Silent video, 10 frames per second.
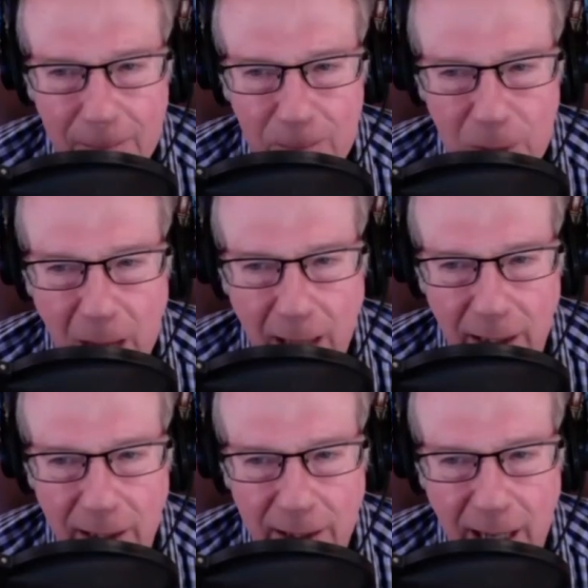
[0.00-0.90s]

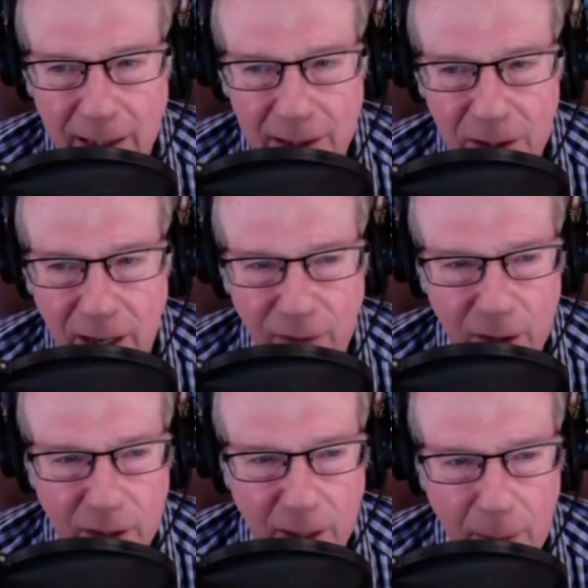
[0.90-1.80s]
Thailand, I
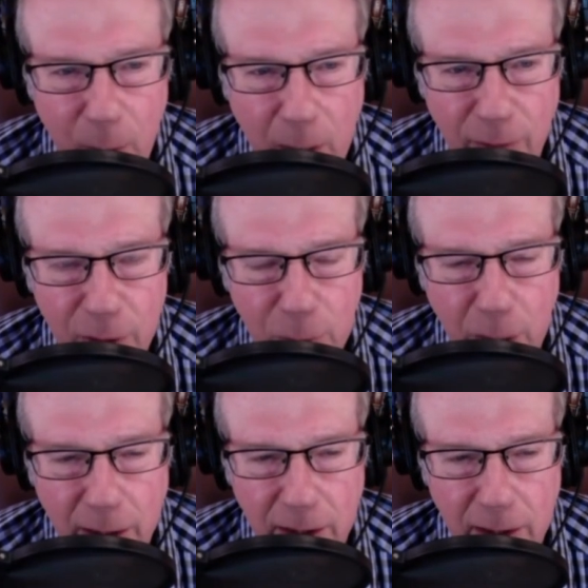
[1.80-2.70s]
discovered that my wife was
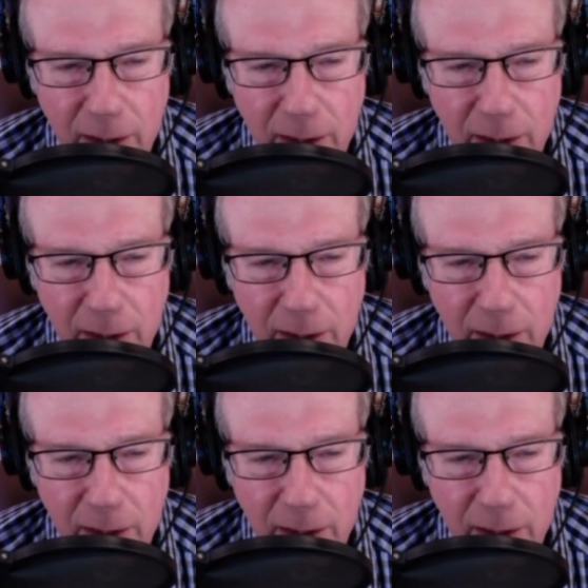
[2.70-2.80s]
pregnant,